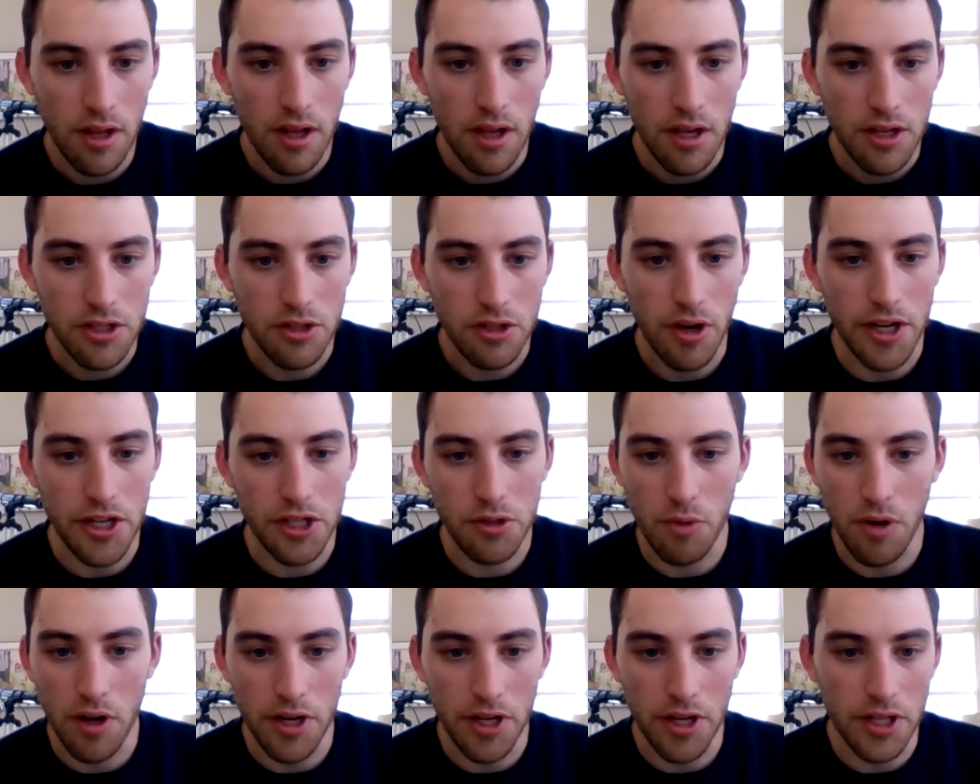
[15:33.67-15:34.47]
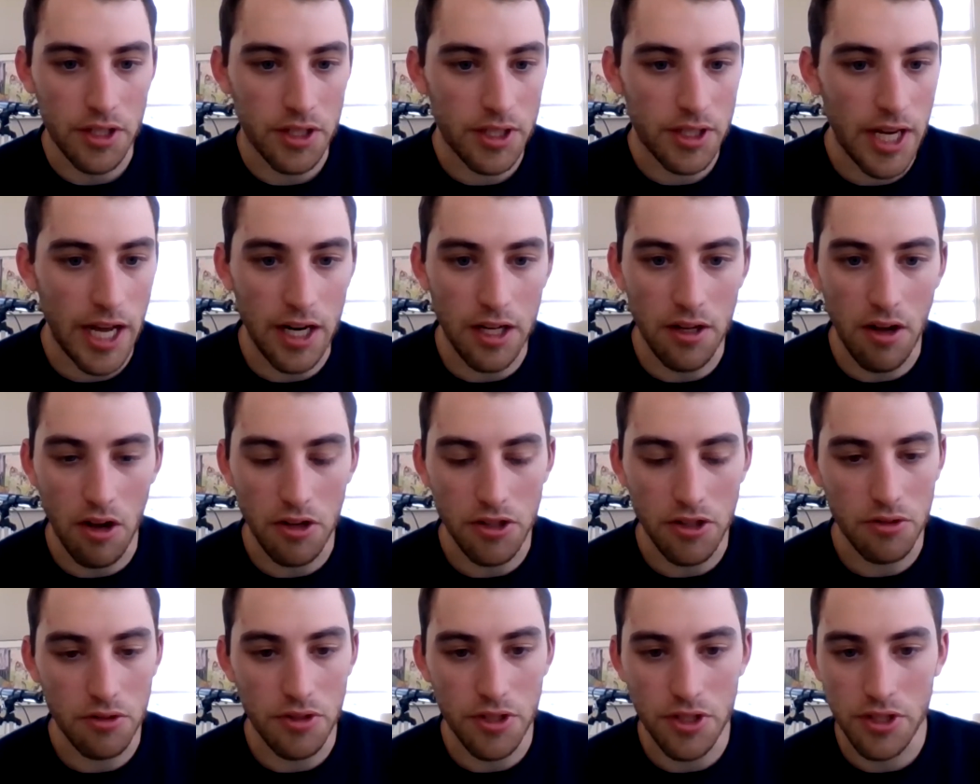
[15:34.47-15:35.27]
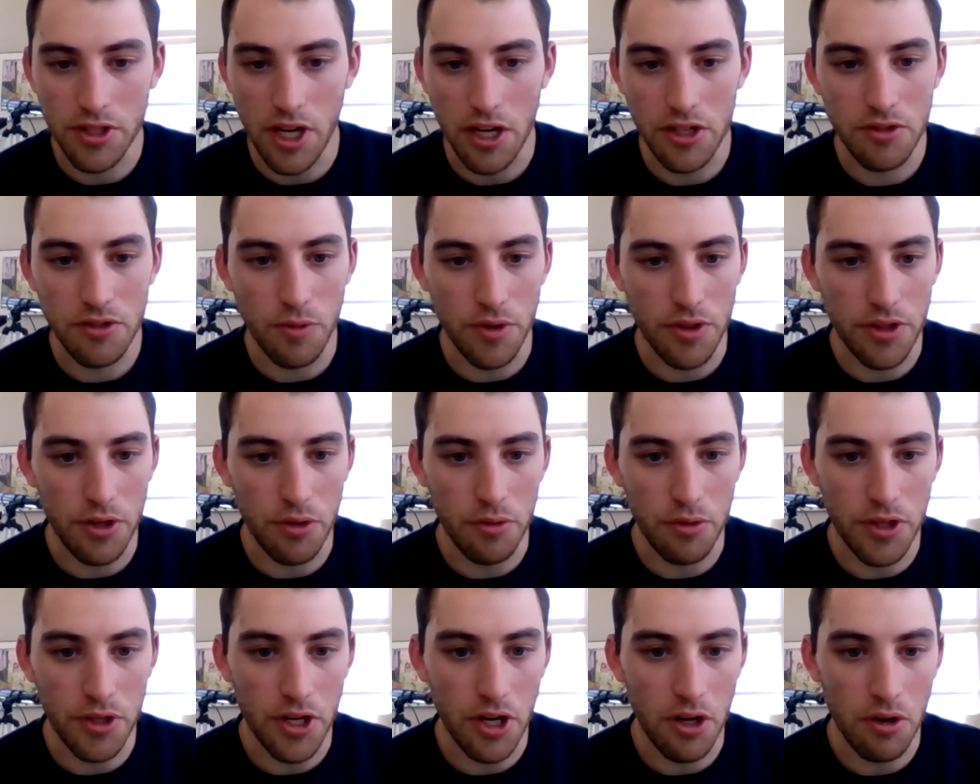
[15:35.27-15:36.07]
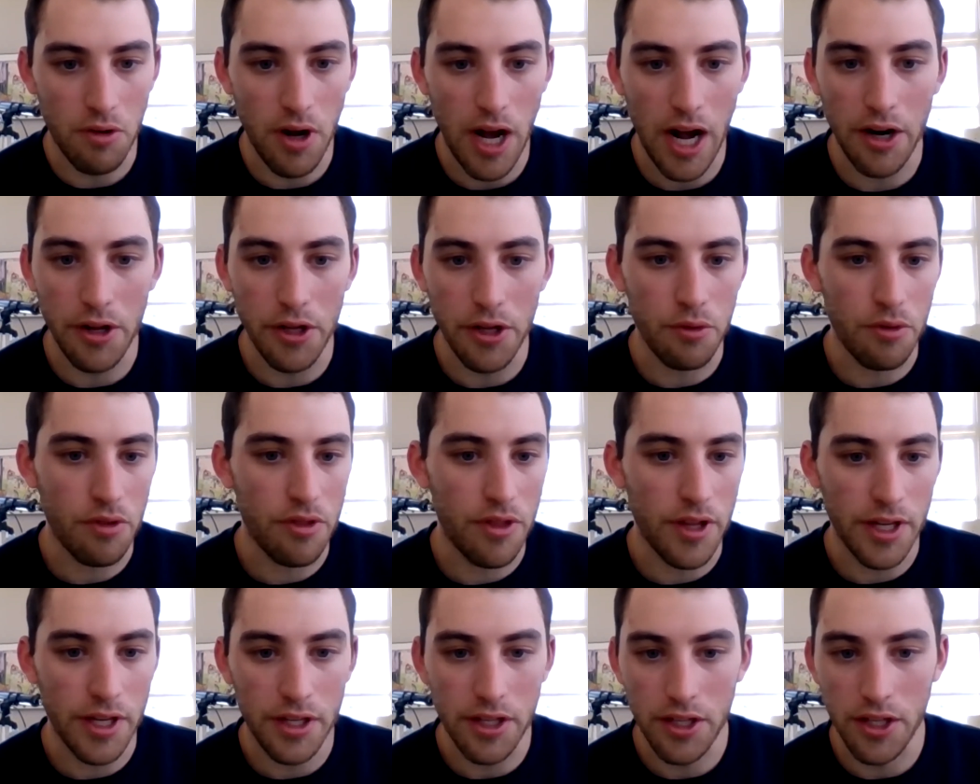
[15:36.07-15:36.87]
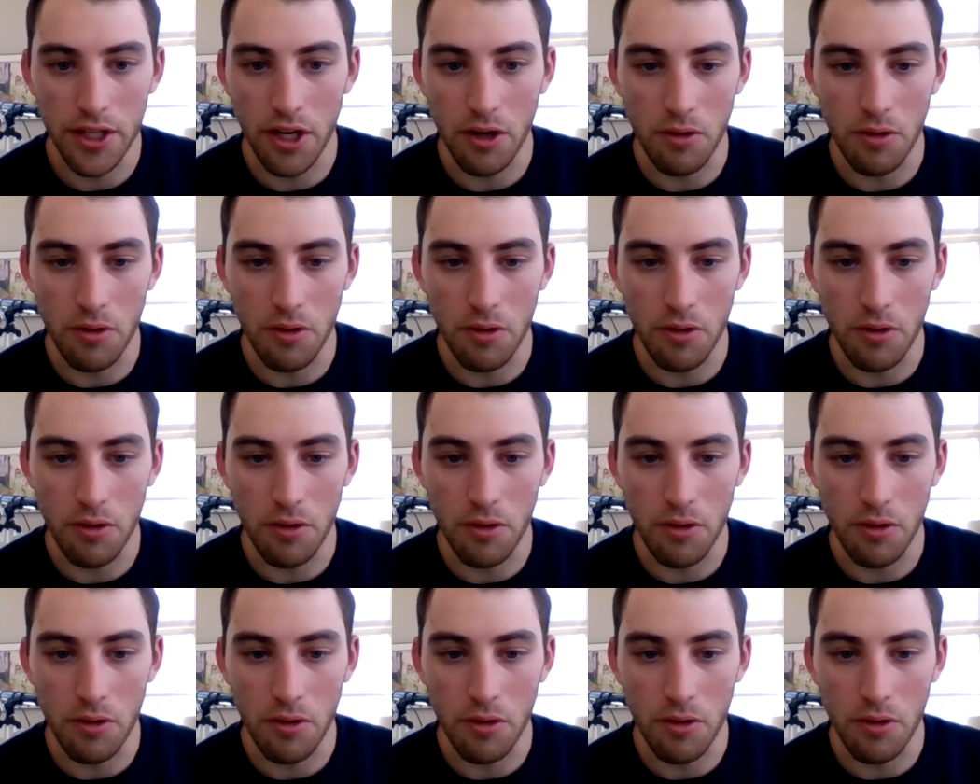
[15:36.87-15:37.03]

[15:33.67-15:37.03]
So I just wanted to kind of also discuss with you, how do you think,